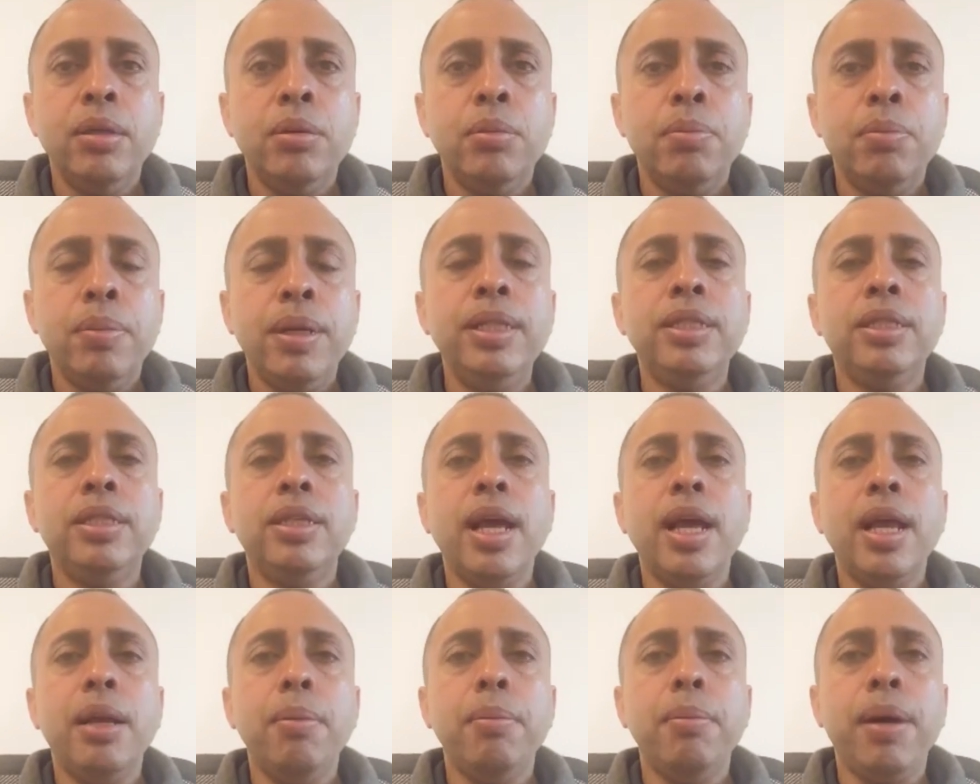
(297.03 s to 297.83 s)
Please
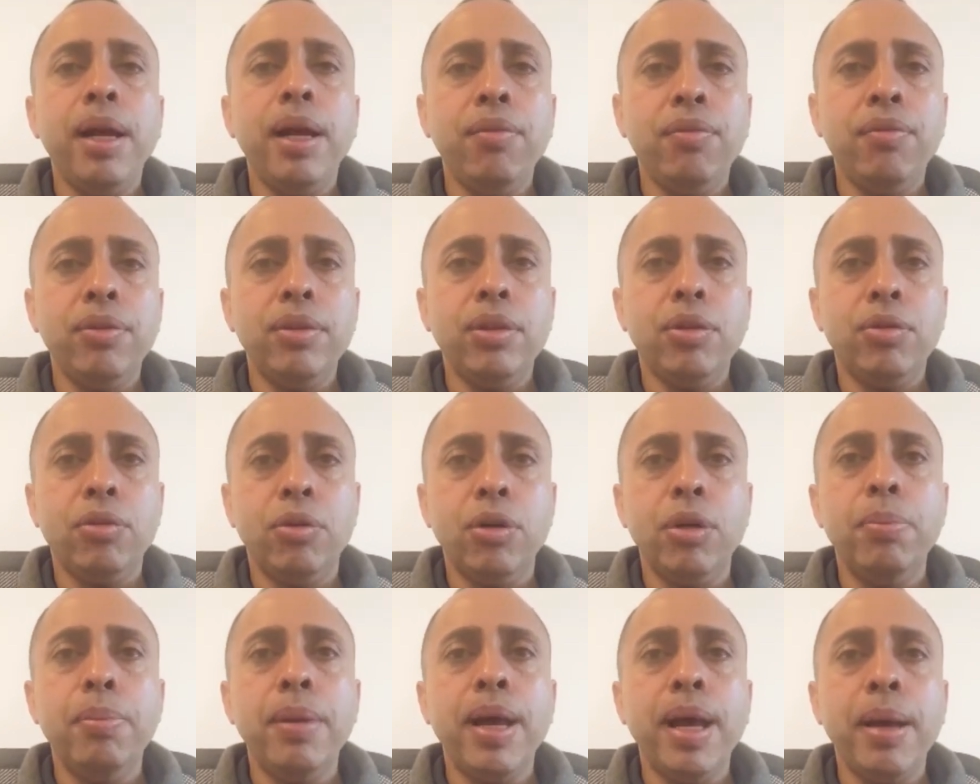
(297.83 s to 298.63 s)
stand by for the
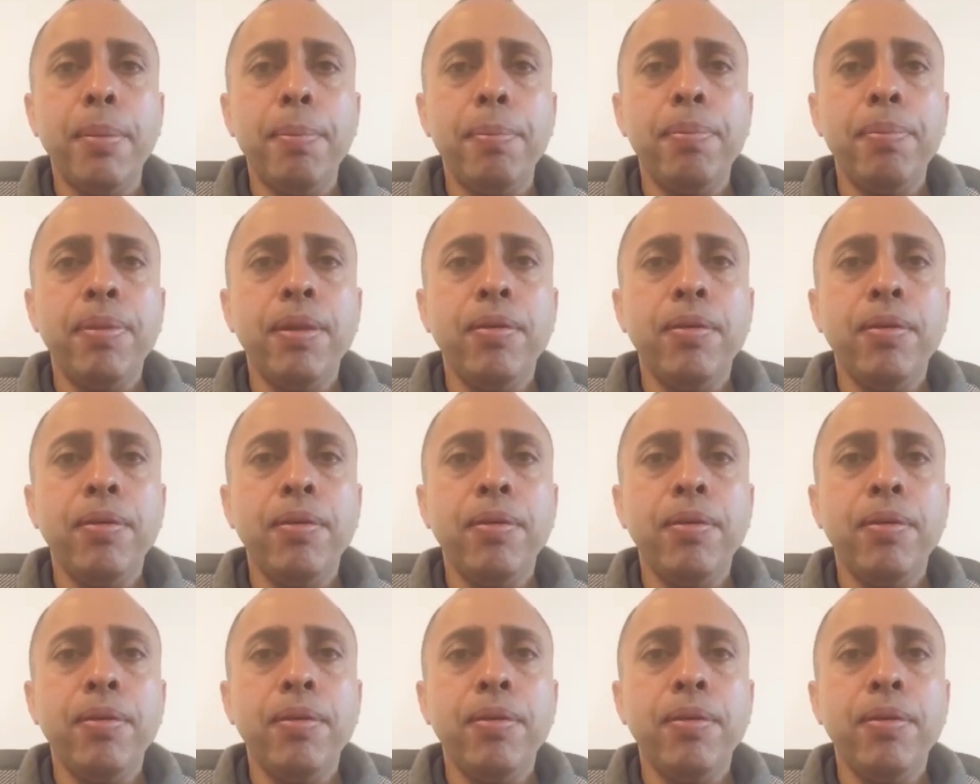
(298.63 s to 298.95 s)
roadmap,